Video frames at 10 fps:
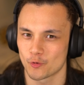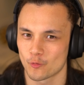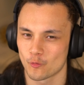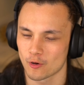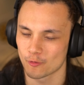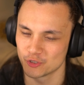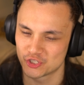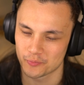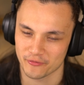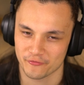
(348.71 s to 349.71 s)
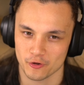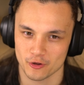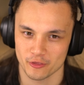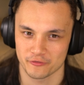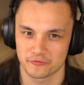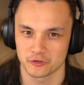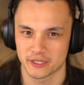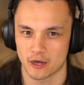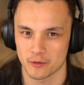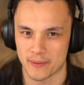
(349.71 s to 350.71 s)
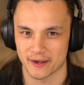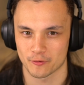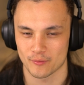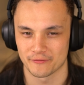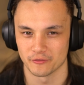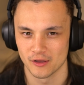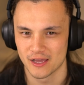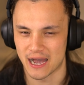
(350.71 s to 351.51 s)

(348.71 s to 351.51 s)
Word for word: or would you prefer another fully automatic rifle?